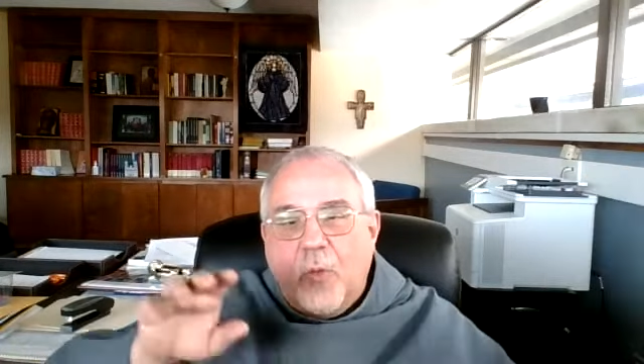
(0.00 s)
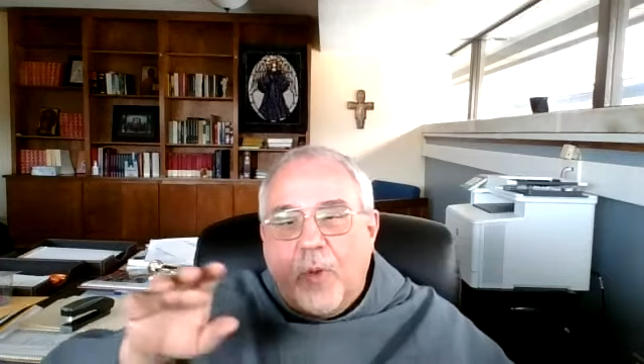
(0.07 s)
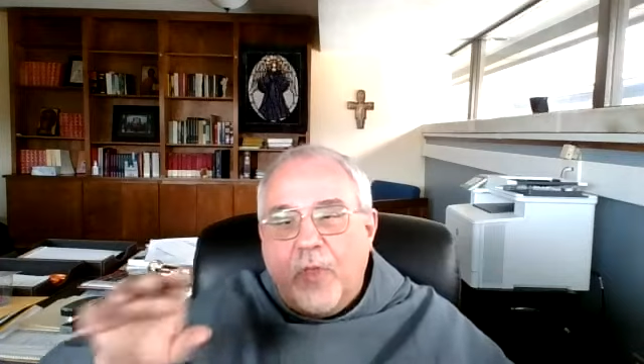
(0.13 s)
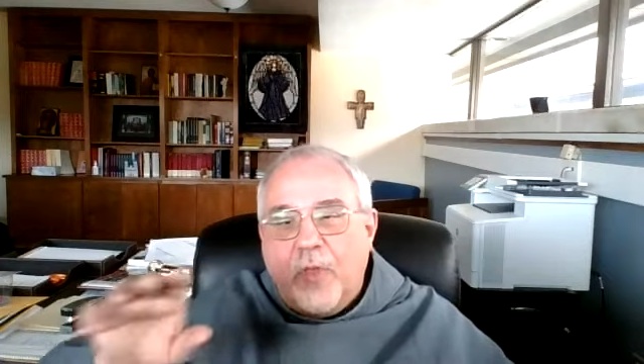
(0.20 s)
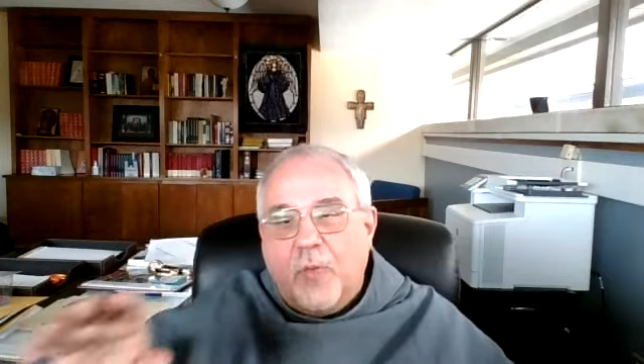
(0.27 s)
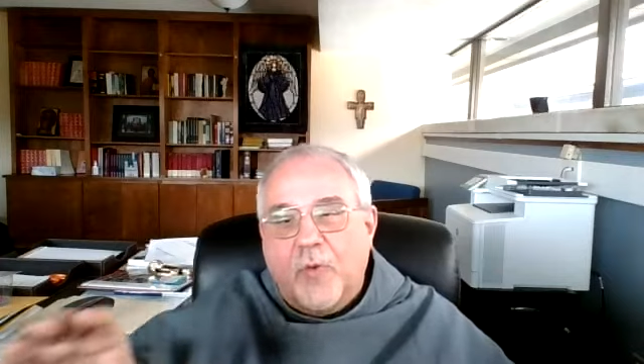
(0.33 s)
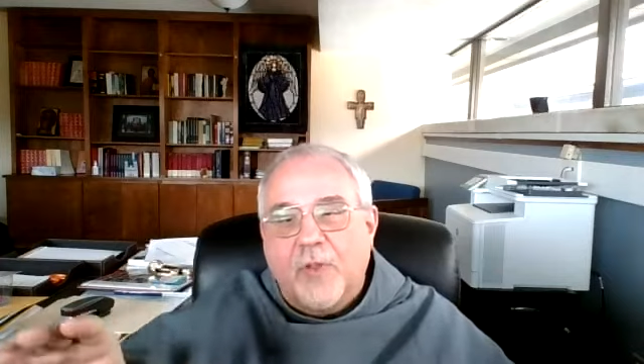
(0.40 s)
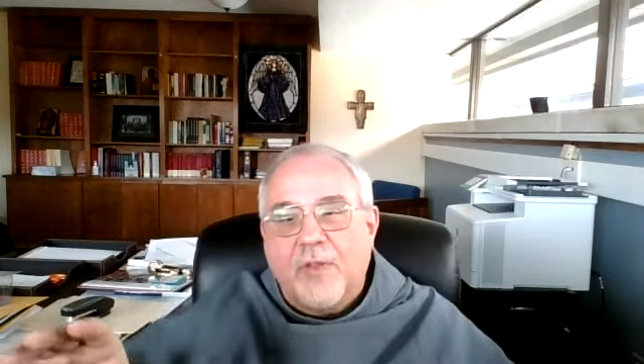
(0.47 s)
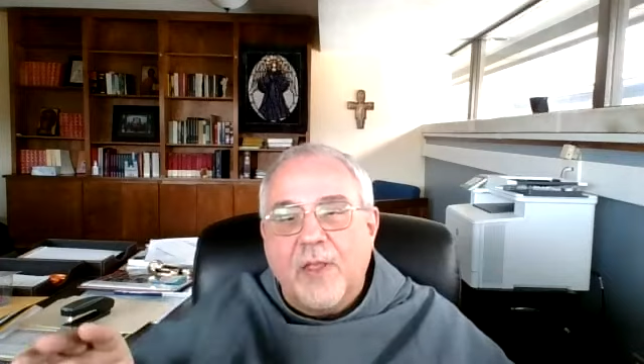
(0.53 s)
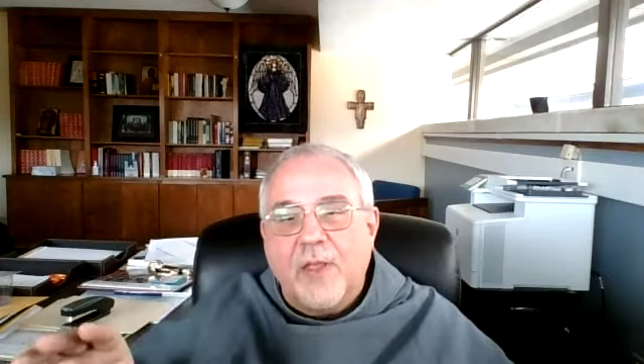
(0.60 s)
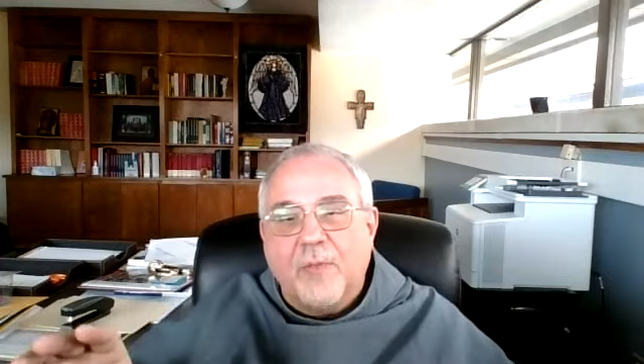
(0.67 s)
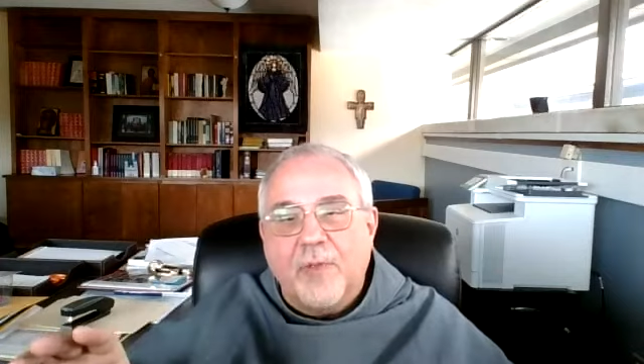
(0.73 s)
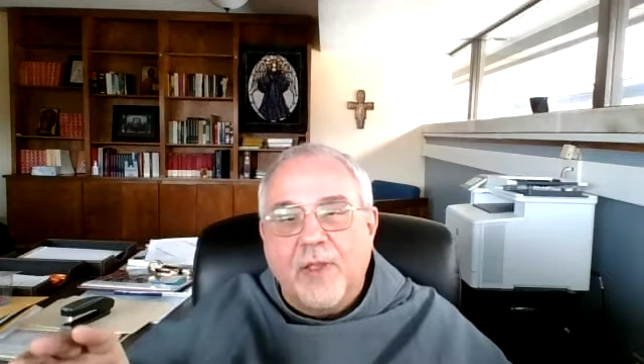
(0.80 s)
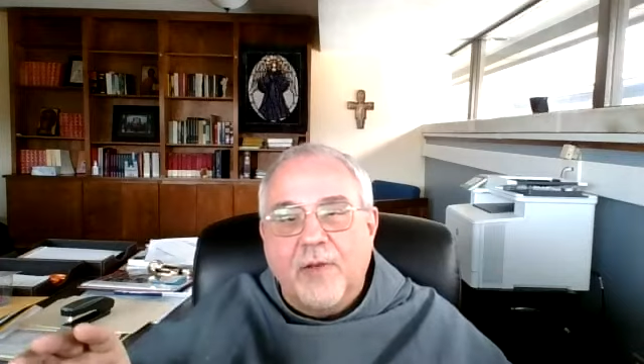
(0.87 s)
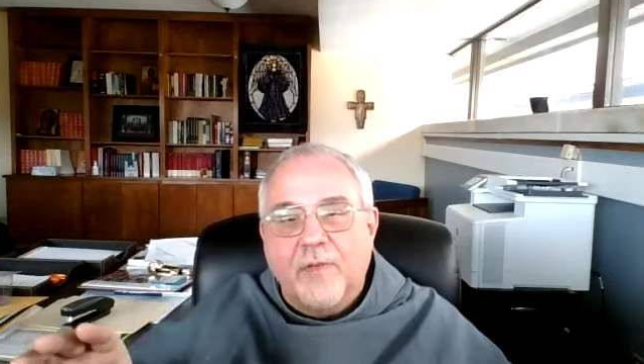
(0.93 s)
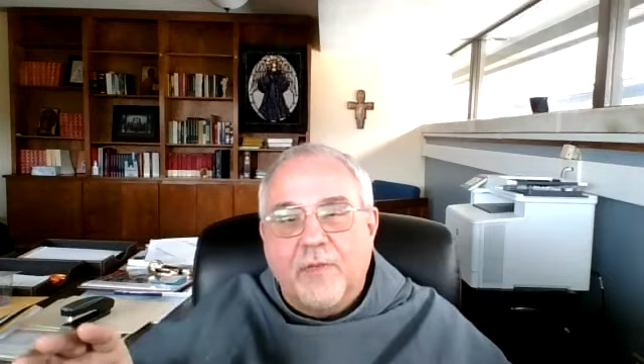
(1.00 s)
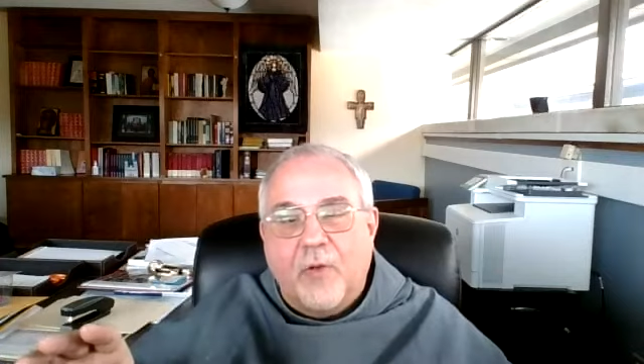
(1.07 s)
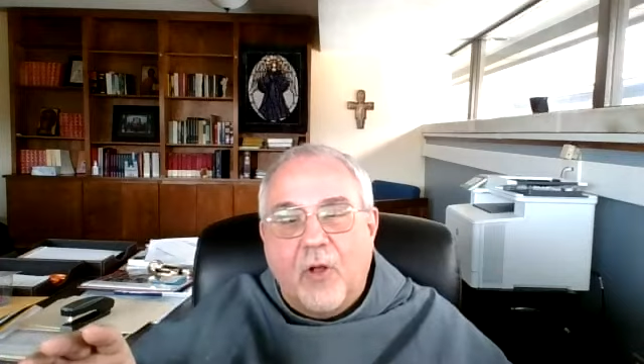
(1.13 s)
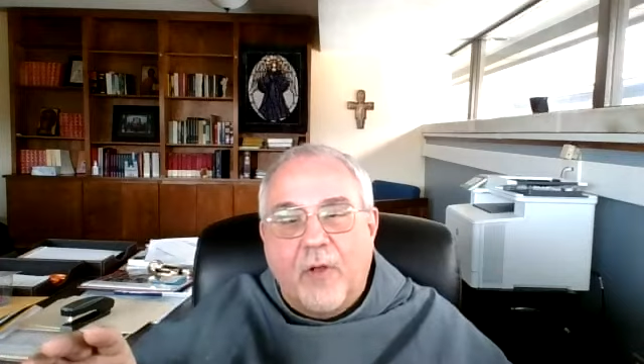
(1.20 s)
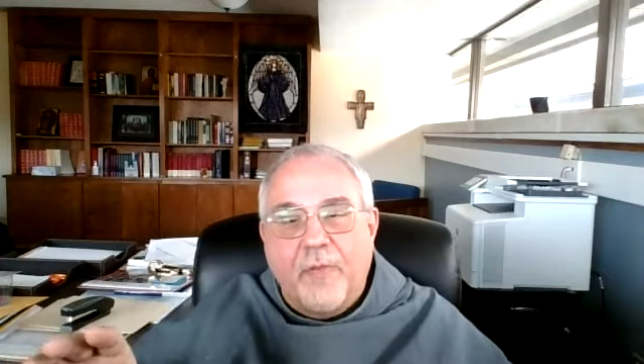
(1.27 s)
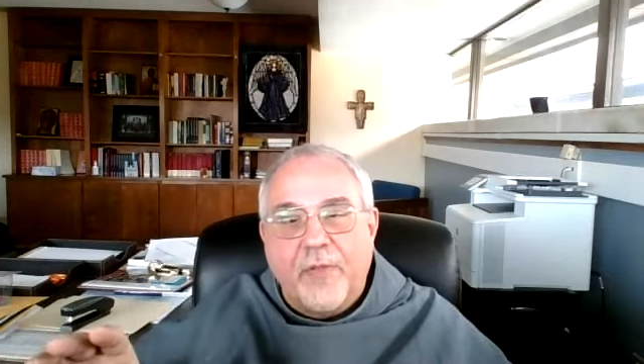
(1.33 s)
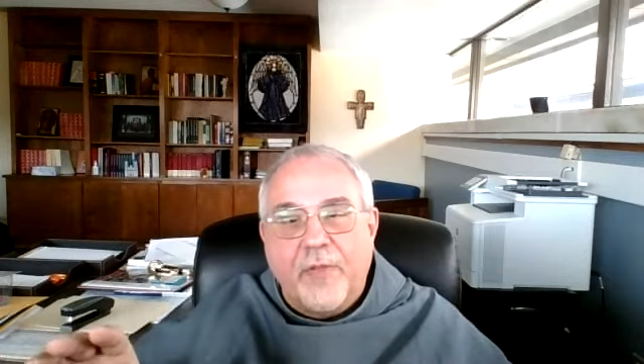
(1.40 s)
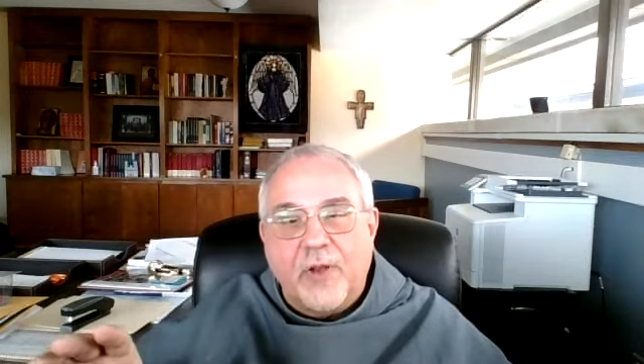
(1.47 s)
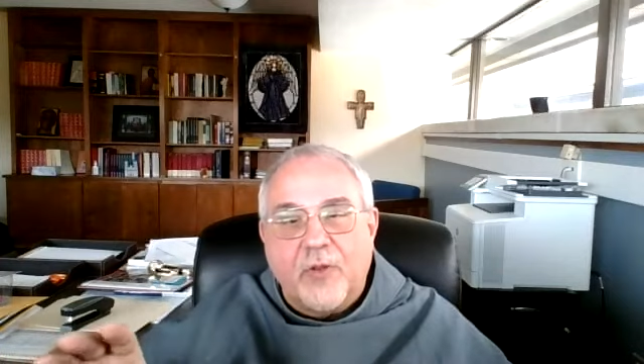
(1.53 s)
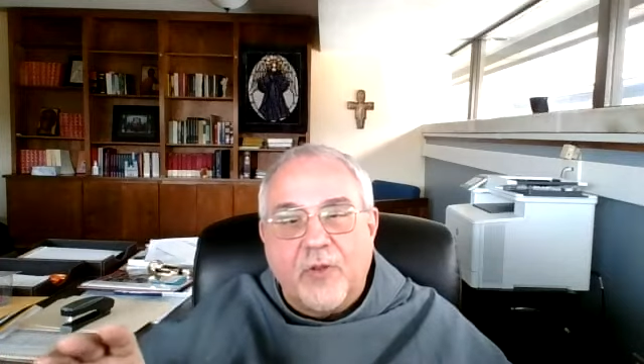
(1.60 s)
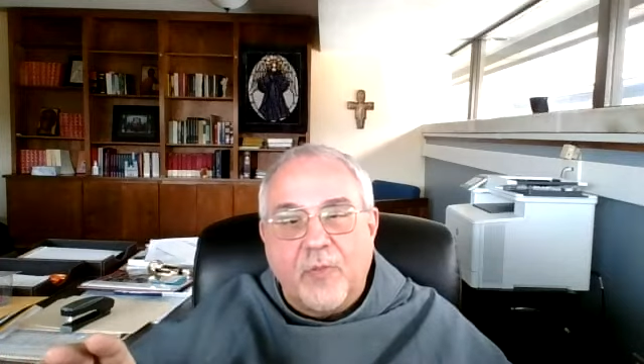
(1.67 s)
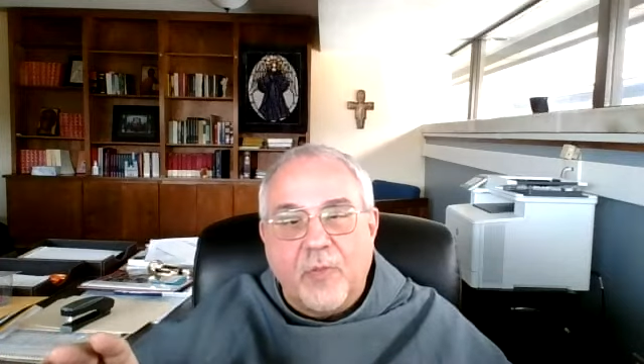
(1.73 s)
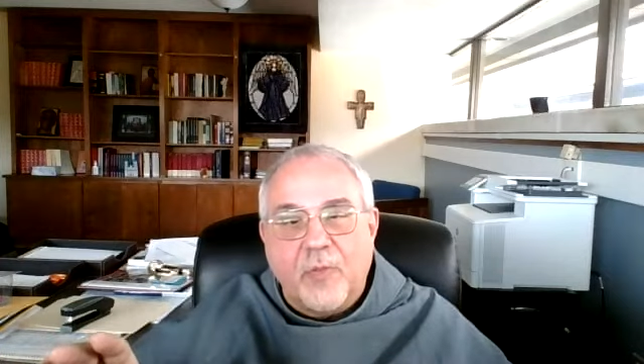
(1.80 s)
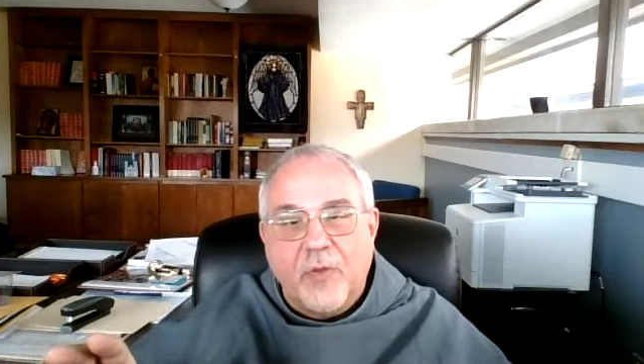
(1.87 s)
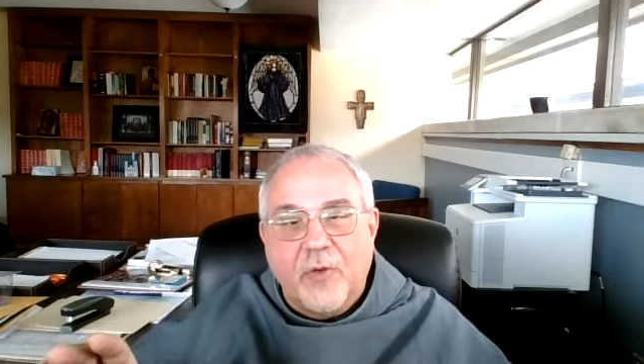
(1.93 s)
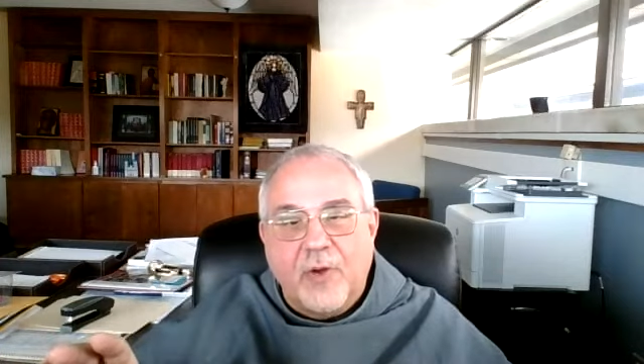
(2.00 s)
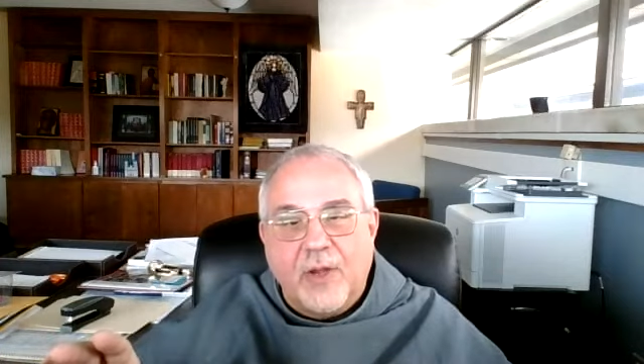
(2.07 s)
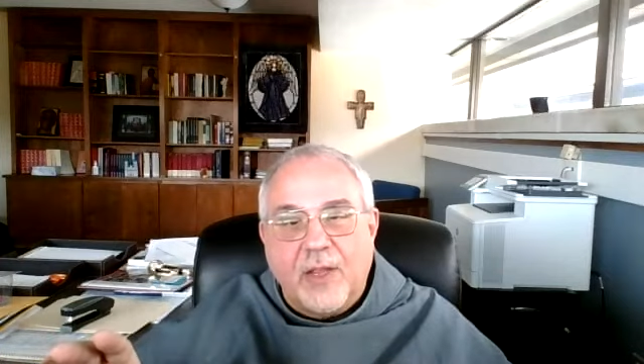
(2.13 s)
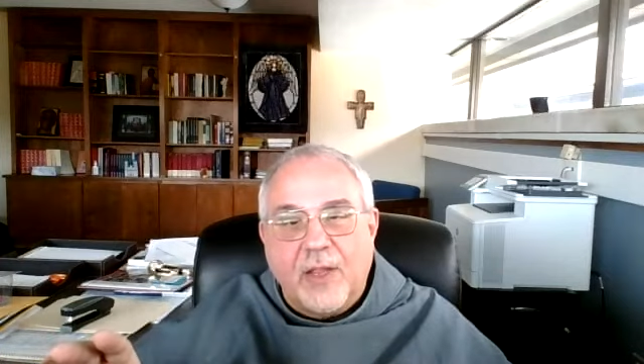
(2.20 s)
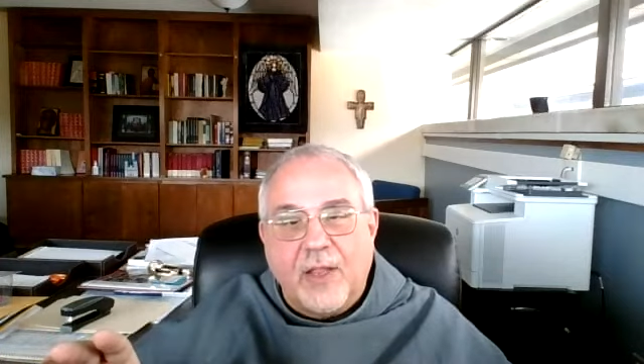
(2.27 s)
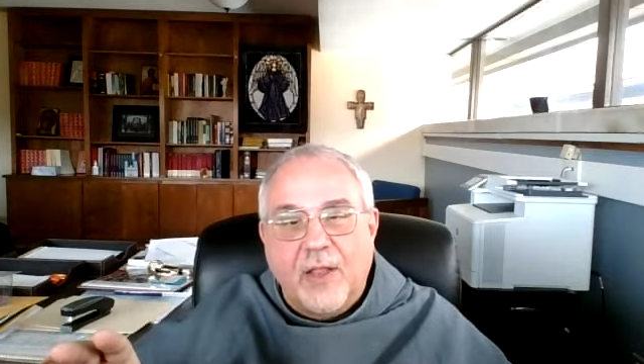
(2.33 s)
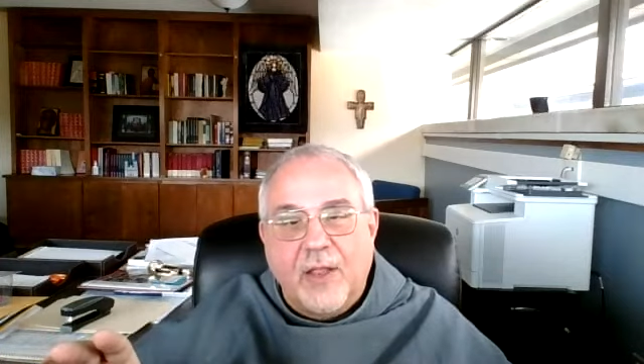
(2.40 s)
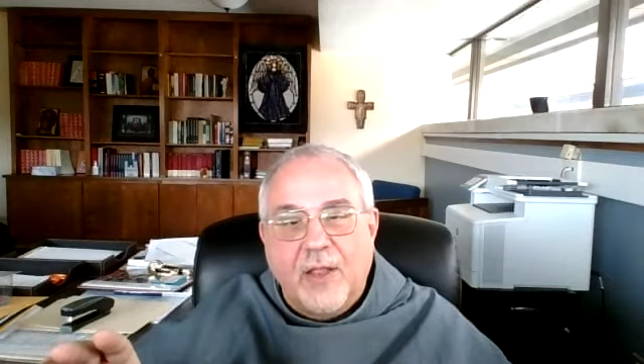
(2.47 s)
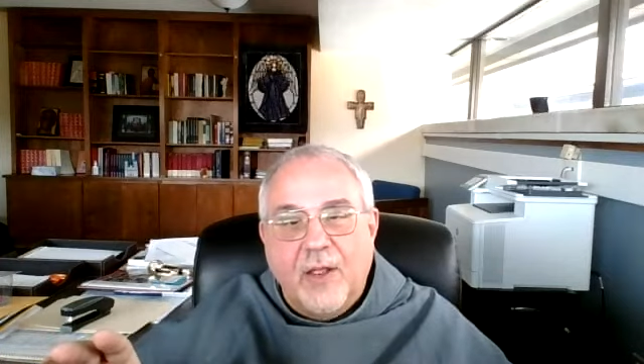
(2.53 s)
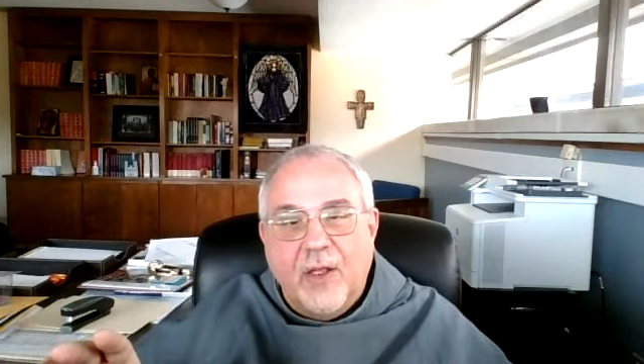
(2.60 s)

whether we're deeply involved in community,